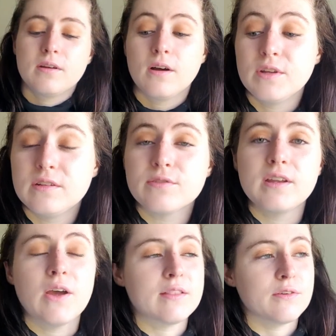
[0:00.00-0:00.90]
meter, only to
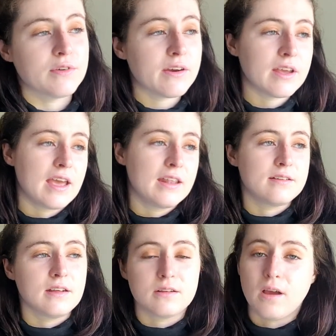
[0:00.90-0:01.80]
find out at the very end
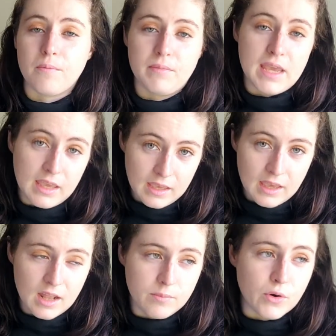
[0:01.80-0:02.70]
that they're not making
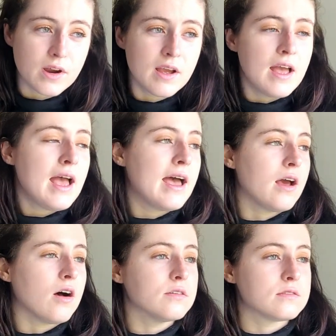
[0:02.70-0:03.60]
it anymore.
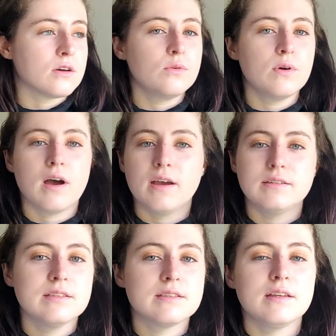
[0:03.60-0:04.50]
And also, I
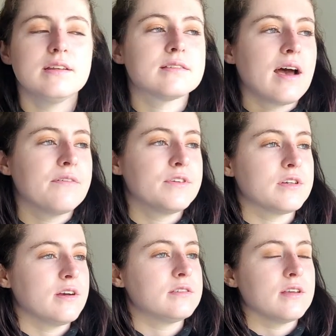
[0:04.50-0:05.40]
didn't see this
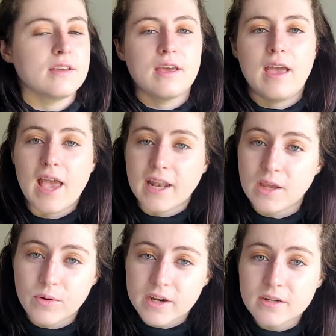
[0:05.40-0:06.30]
advertised like
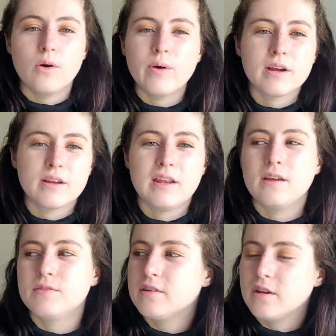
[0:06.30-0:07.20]
anywhere. Nowhere on
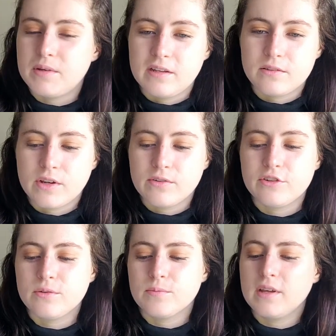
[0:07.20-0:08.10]
any of the Diabetes
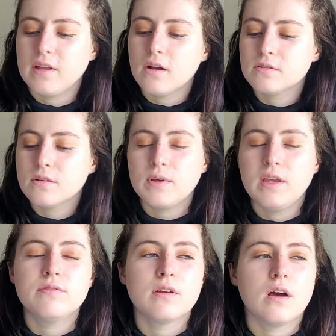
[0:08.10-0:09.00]
Federation, but also
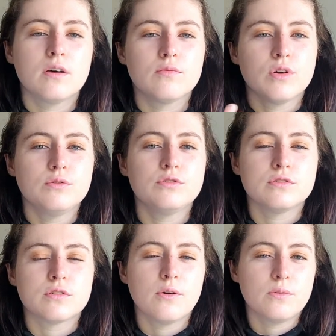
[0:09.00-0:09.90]
even on
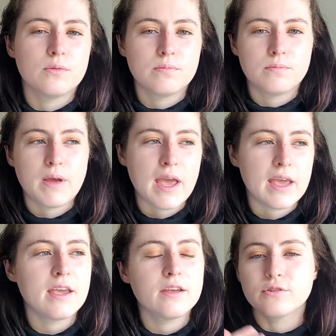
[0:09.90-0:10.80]
Roche's own
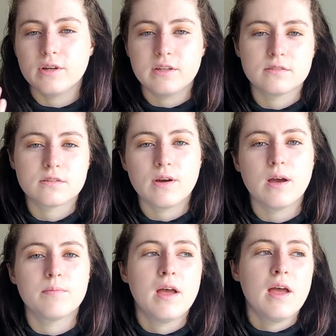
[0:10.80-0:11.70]
page or
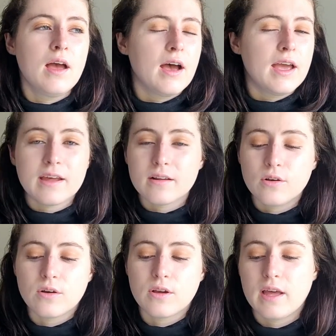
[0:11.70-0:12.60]
Instagram. I had a
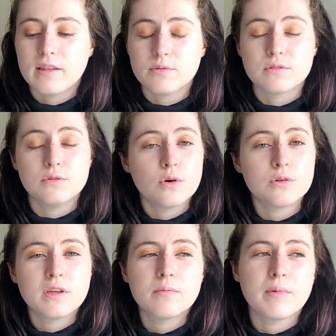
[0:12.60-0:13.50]
look and there was
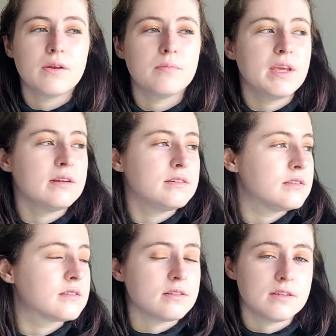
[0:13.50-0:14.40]
nothing about it being
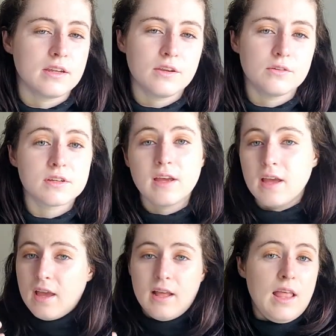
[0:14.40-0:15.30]
discontinued.
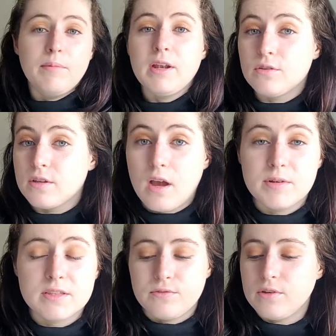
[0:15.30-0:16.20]
Let me know in the
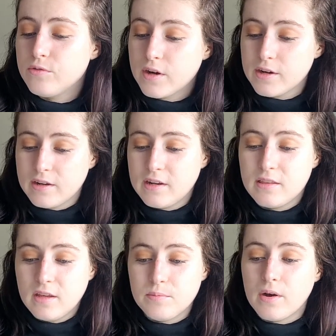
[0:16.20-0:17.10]
comments if you've heard
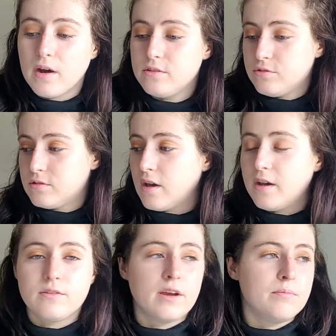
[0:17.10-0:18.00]
anything, but I just,
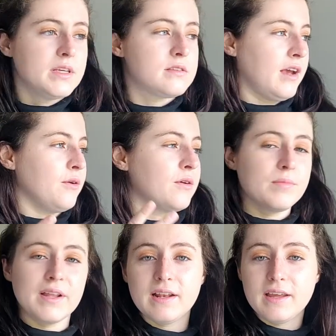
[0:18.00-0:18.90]
either I missed out
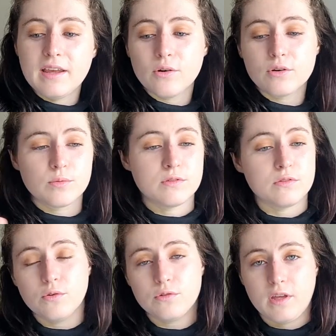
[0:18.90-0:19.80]
completely or there was
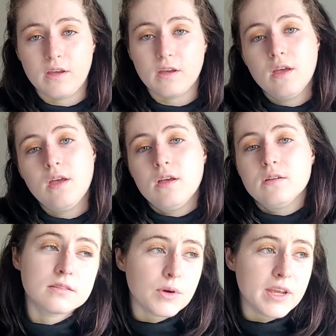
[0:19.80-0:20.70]
nothing.
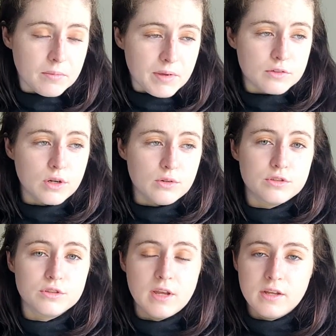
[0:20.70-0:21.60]
So I emailed
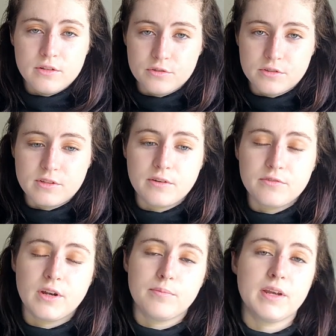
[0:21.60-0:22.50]
Roche just to
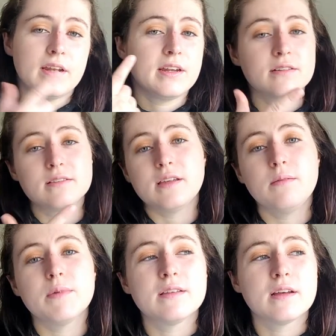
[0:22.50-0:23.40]
confirm it, and here's the
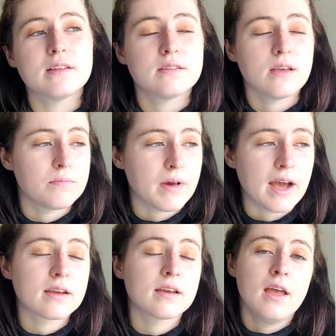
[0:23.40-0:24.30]
email that they sent
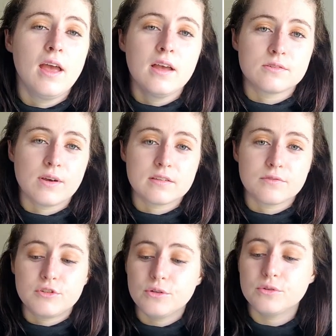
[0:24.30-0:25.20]
back. So as
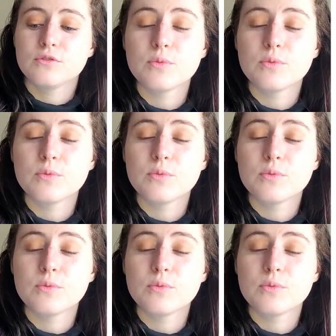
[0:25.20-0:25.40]
of June